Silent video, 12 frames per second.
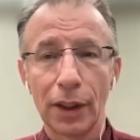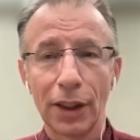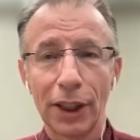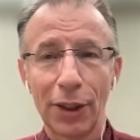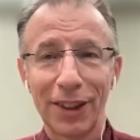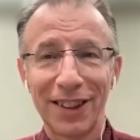
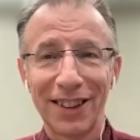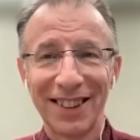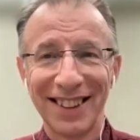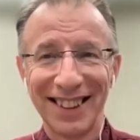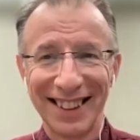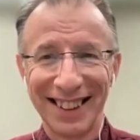Sharon,
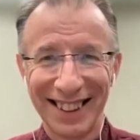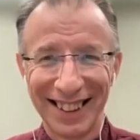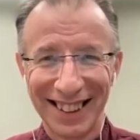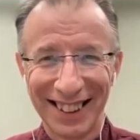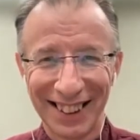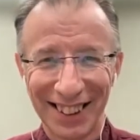
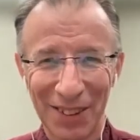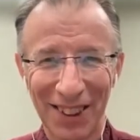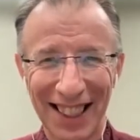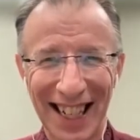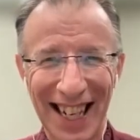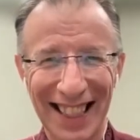sorry
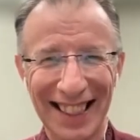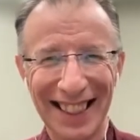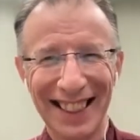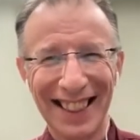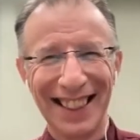about that.